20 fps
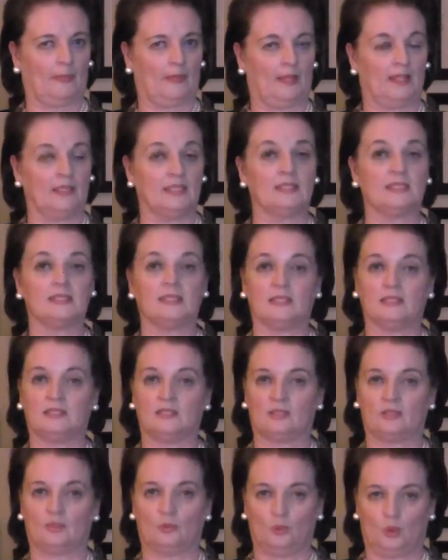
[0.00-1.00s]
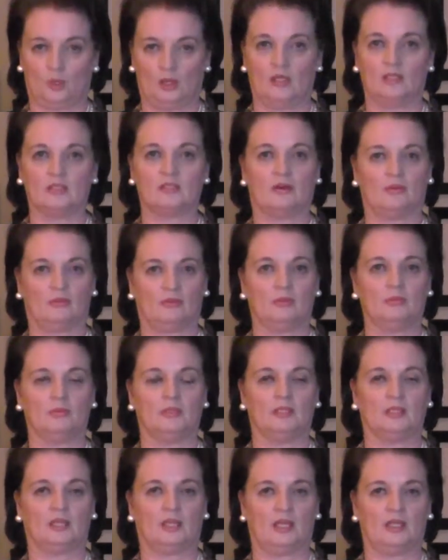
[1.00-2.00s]
and indeed the world of
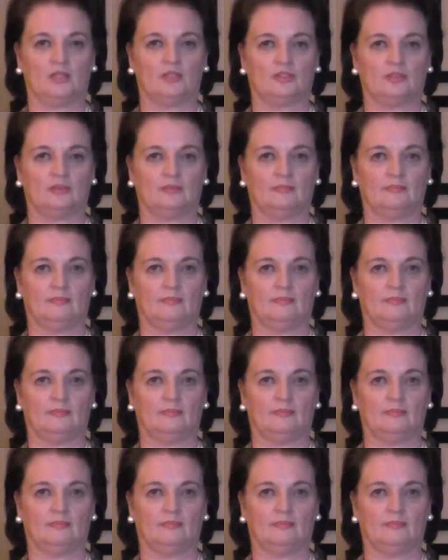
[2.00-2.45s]
communication.